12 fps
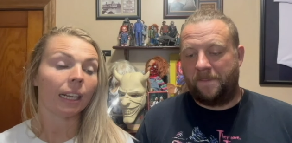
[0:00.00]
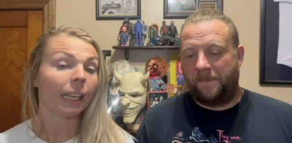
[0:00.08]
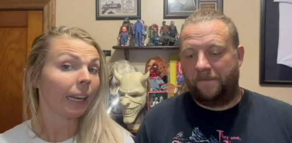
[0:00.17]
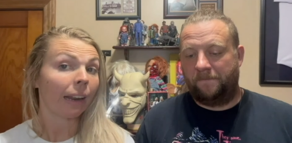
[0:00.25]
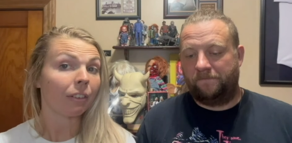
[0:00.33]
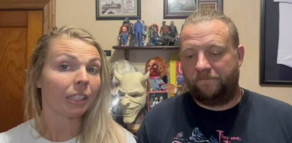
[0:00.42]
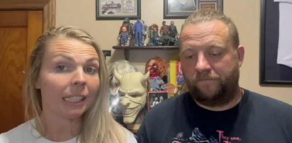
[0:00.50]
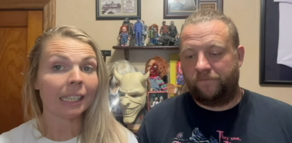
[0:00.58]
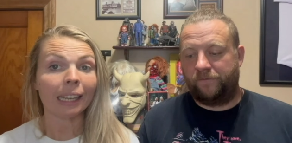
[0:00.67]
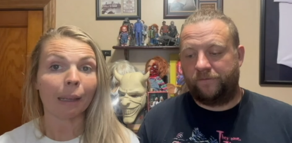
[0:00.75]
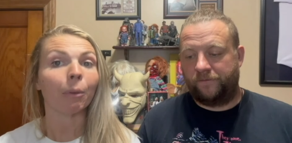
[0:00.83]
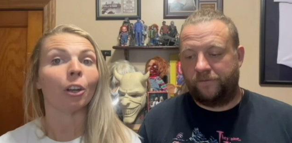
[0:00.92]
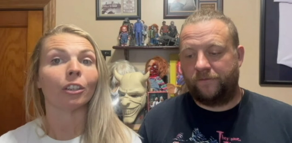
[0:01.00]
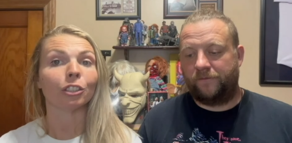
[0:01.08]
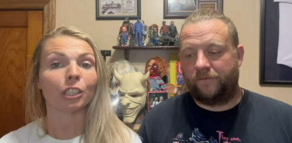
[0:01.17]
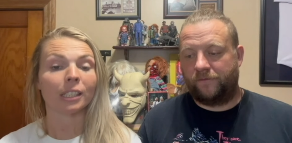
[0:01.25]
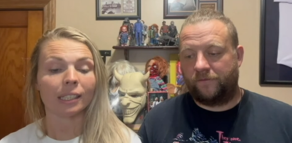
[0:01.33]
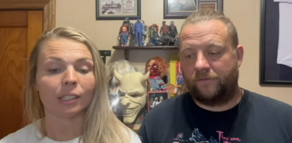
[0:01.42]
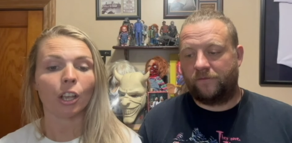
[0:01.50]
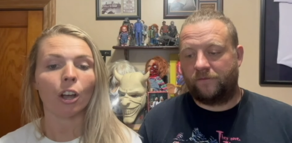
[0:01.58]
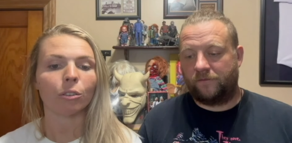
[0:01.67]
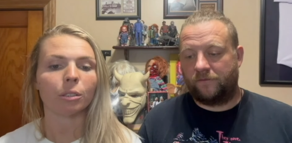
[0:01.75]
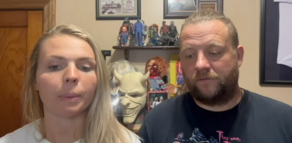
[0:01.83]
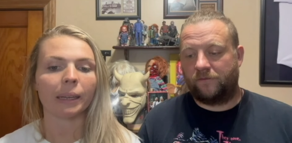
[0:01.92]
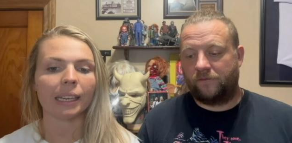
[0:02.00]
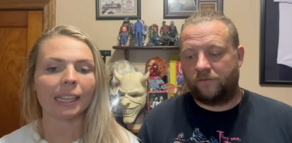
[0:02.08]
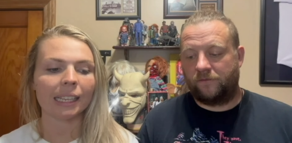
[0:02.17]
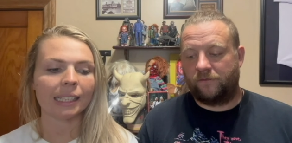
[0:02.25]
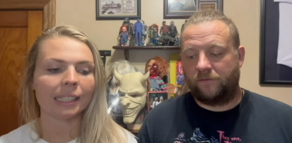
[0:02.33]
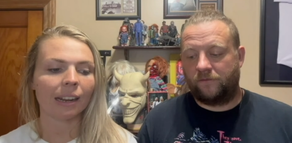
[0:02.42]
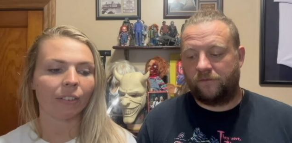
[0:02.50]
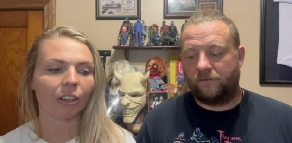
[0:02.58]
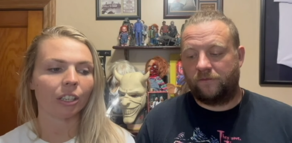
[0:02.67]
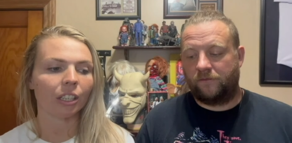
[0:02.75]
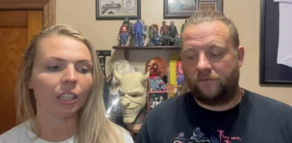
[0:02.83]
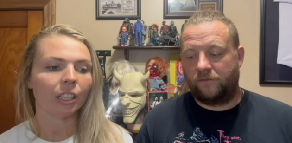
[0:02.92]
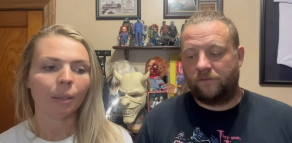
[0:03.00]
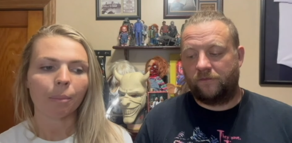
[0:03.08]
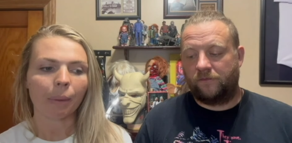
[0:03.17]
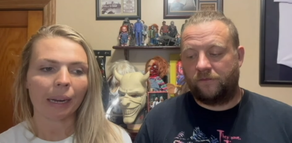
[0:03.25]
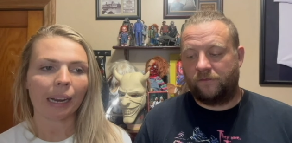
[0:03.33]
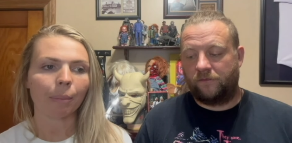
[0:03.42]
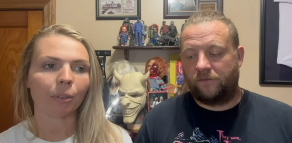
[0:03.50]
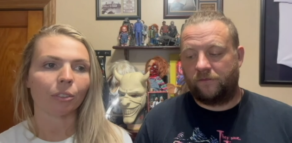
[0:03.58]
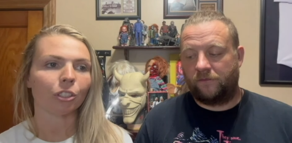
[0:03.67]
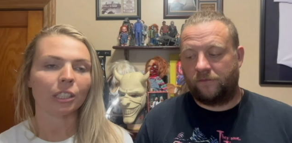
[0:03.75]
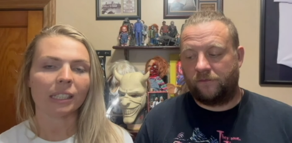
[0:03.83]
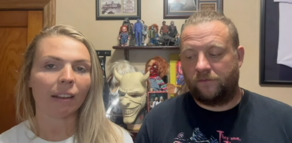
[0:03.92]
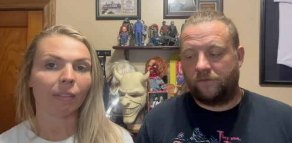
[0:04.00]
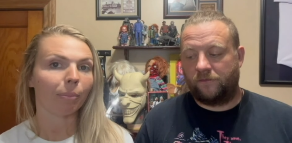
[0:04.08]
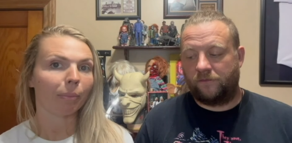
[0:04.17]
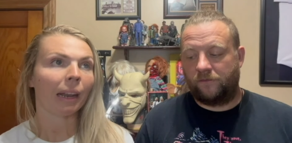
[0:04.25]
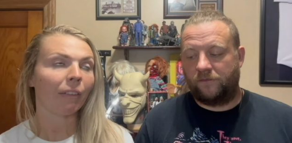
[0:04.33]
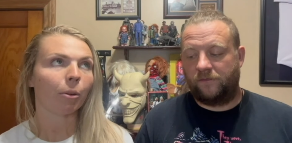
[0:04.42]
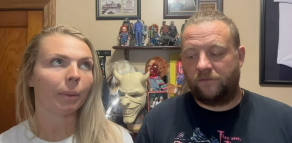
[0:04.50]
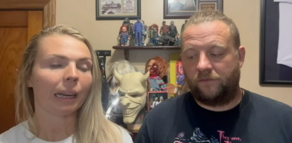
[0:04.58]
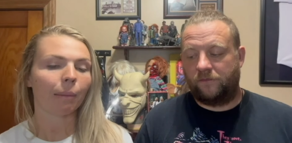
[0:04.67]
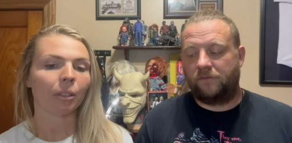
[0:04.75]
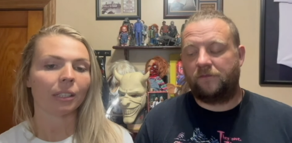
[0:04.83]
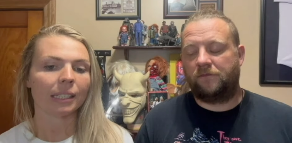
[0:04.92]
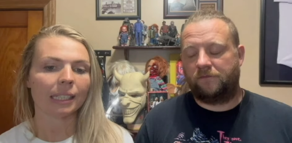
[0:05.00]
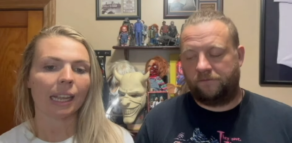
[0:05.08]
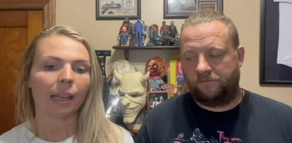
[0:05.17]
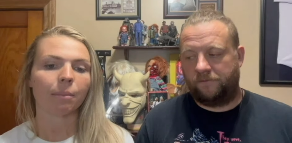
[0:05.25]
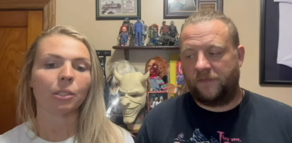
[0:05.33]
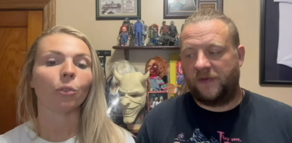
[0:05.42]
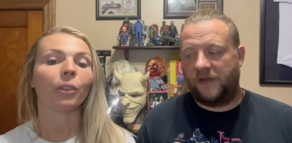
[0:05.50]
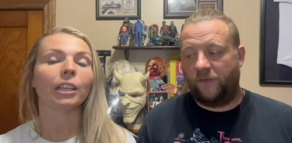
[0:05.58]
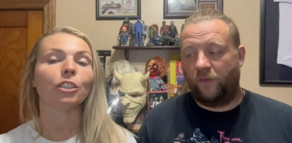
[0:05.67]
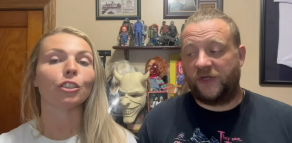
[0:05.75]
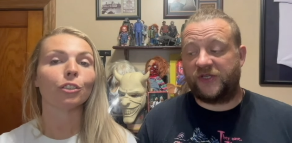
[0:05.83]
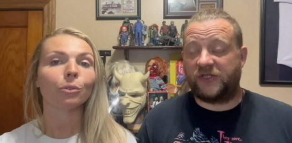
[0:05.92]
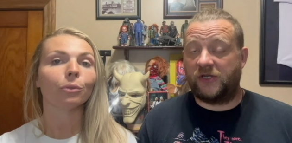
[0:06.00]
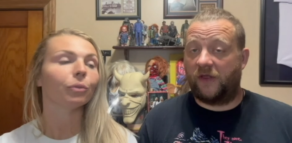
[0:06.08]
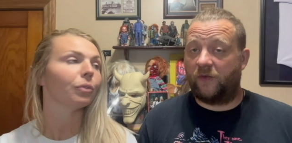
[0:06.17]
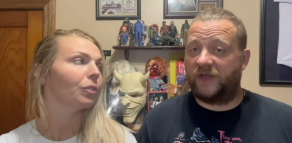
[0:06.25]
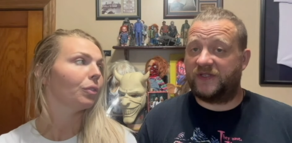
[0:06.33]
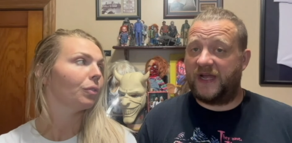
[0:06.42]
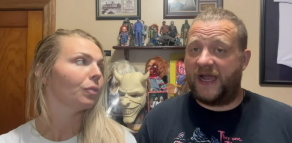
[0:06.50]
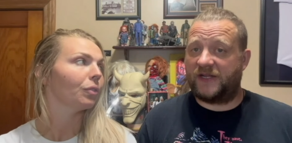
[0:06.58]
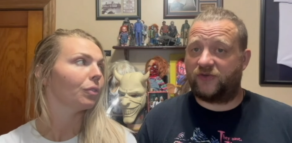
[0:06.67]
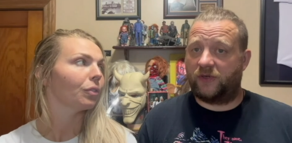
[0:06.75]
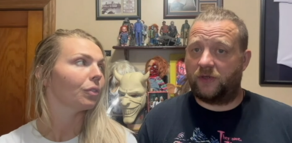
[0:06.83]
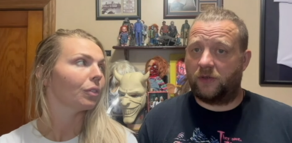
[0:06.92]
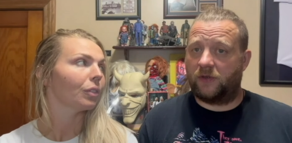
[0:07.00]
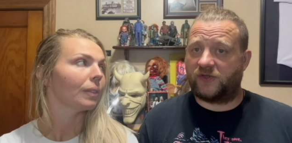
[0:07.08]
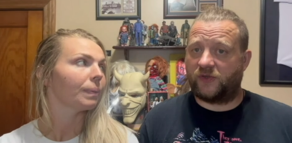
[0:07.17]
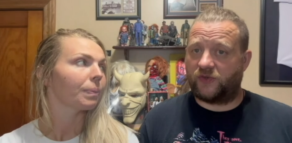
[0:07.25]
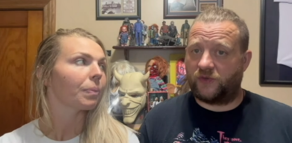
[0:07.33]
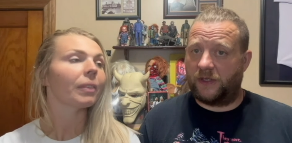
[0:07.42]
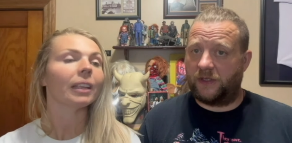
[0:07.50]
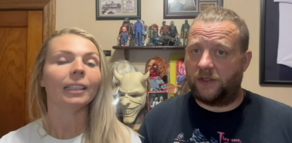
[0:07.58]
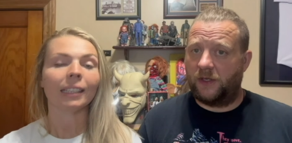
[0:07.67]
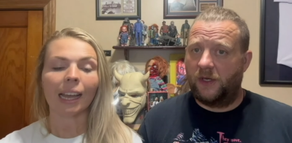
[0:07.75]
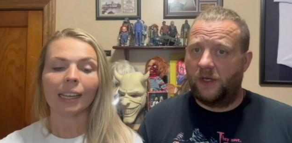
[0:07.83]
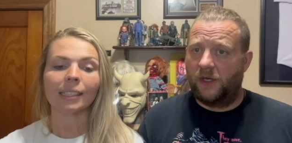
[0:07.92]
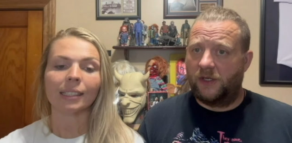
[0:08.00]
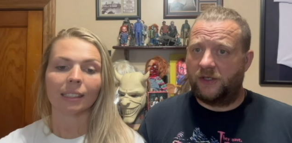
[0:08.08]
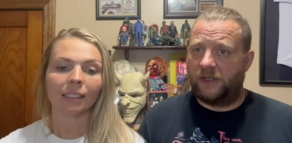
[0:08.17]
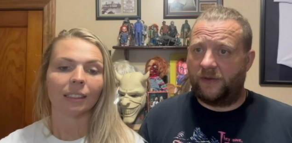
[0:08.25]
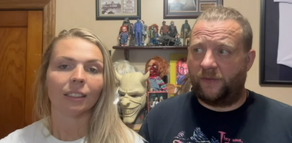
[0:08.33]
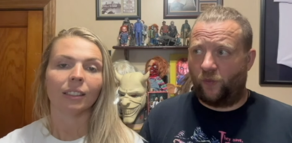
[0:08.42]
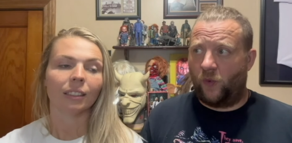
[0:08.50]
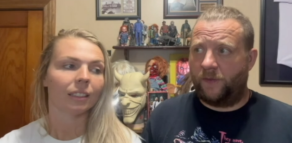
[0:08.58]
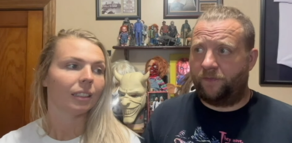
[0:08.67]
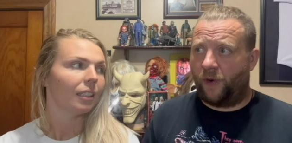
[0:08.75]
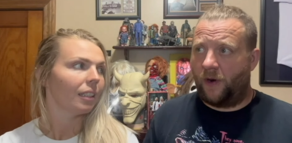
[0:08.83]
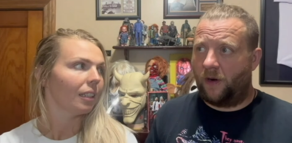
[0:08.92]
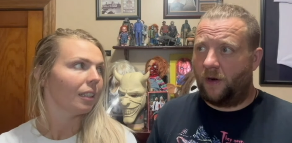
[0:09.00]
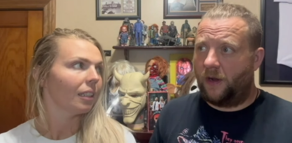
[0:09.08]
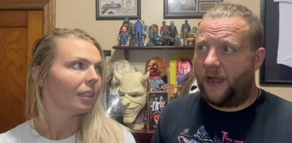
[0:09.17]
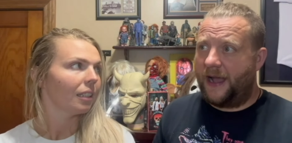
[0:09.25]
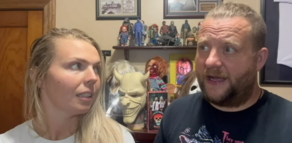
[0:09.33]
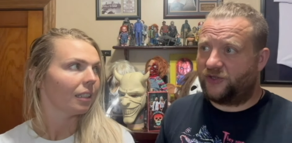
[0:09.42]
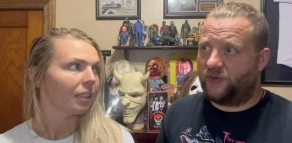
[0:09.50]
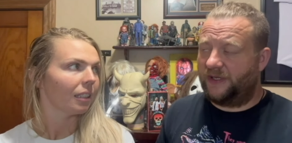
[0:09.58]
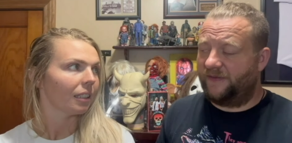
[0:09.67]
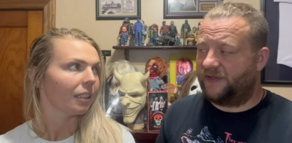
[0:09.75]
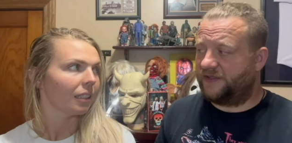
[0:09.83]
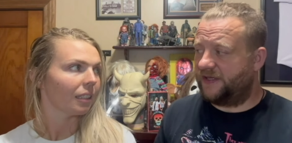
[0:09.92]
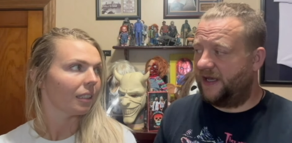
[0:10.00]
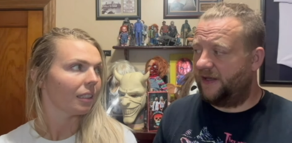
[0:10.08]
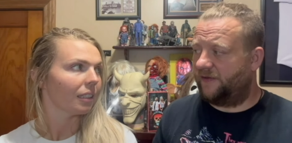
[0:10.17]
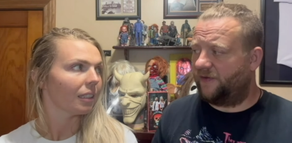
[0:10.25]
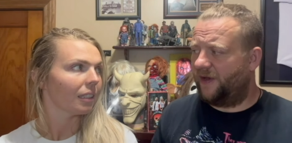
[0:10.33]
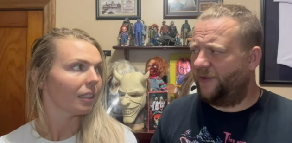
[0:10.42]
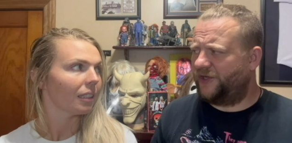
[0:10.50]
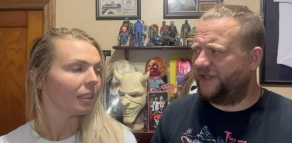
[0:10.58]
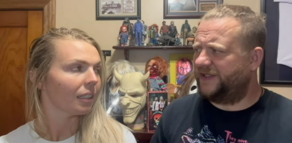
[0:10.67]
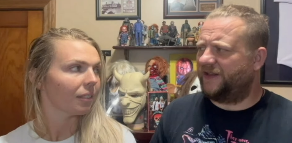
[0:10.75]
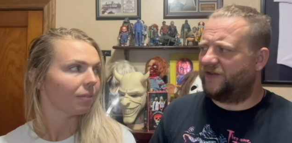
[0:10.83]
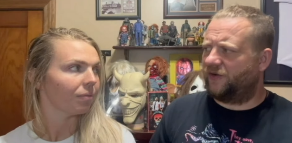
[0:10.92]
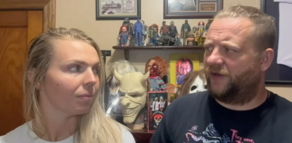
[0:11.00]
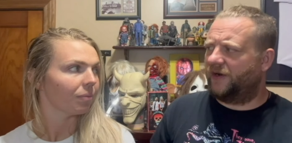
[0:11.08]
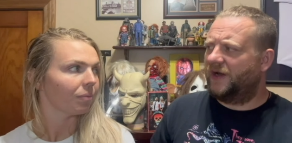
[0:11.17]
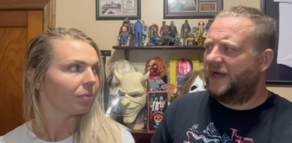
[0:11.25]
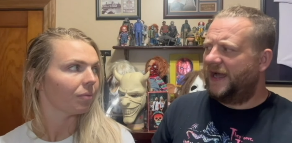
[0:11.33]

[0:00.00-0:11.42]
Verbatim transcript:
Speaker 1: can never see him, you know, she sees ghosts, but he's never been able, she's not, never been able to see him, so they
Speaker 2: Which do... is another reason Astrid and her are so strained.
Speaker 1: Yes.
Speaker 2: At one part, Astrid even says, and we should have said this earlier,